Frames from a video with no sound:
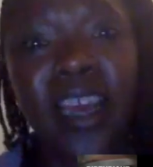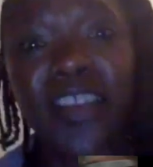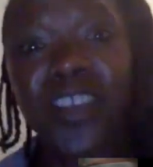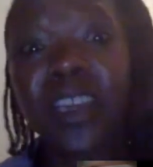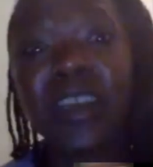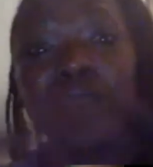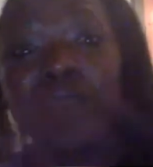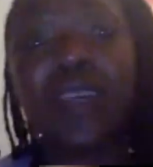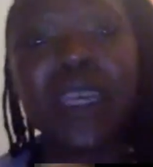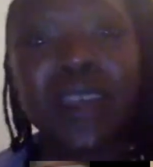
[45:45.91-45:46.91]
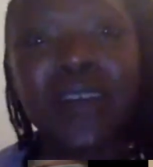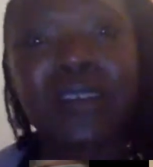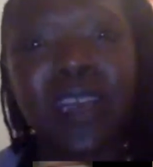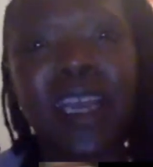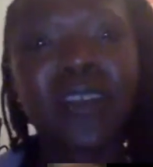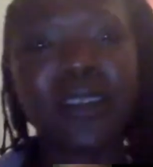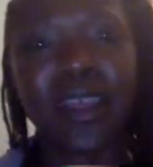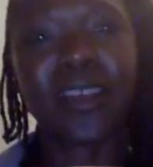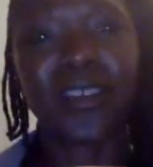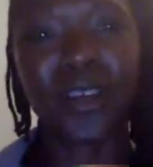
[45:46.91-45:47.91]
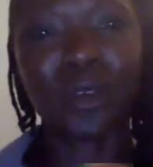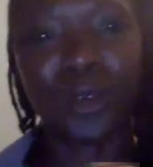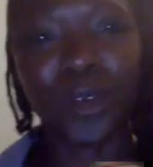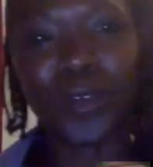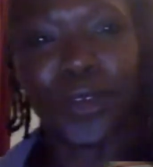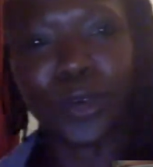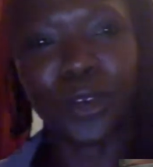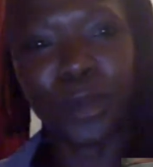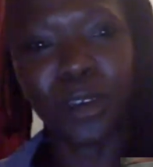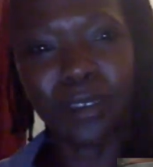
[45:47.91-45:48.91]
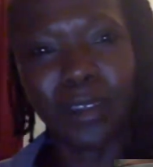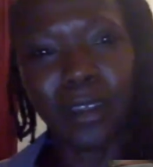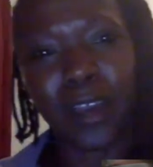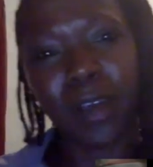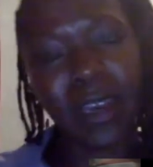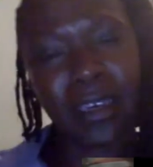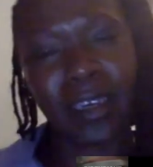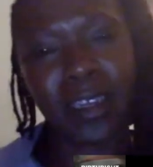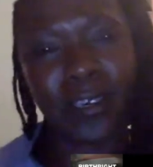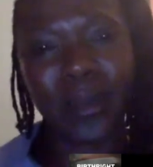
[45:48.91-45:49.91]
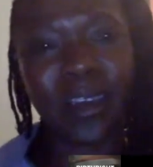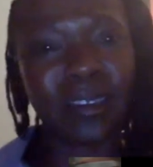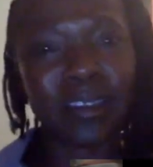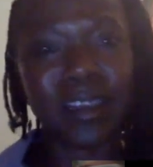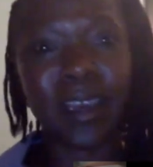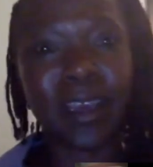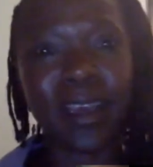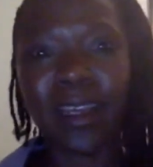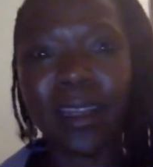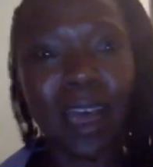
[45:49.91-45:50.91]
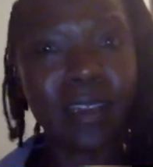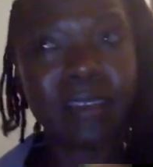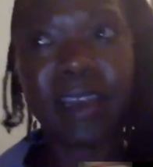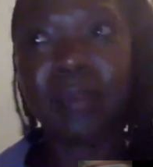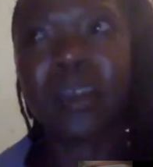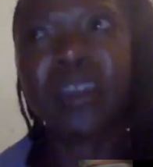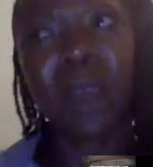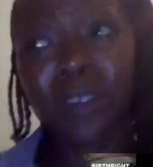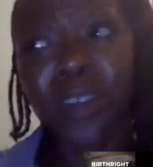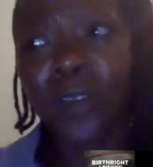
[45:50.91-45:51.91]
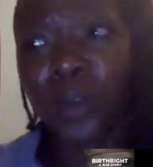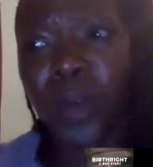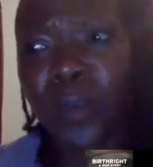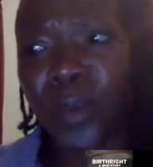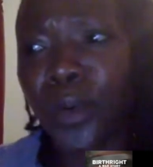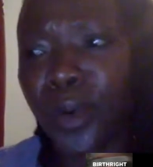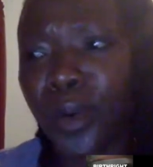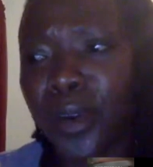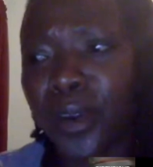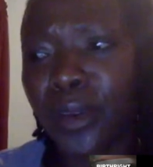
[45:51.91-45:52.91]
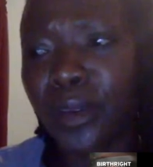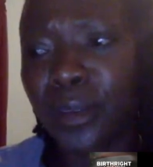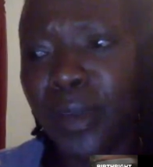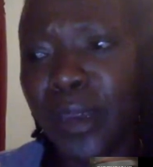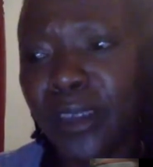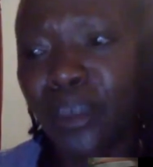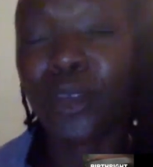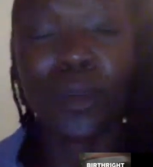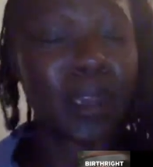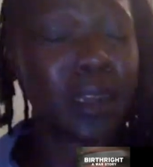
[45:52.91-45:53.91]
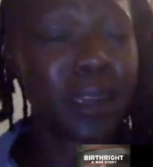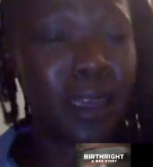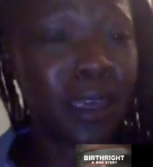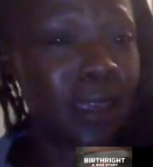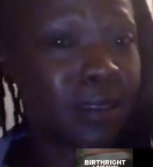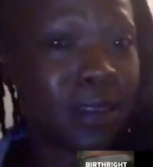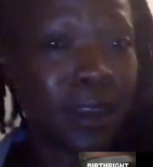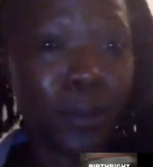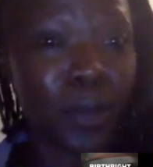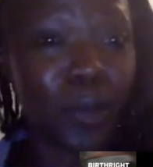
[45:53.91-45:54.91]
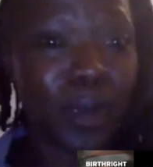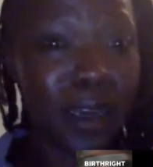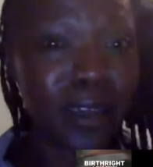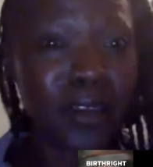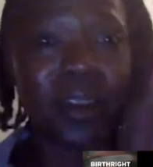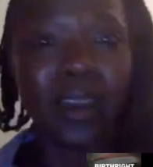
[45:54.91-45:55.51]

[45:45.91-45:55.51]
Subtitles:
And she didn't know 2 years later that she was refused because of the directives. Because a lot of times, especially for people who are used to being discriminated against, women of color,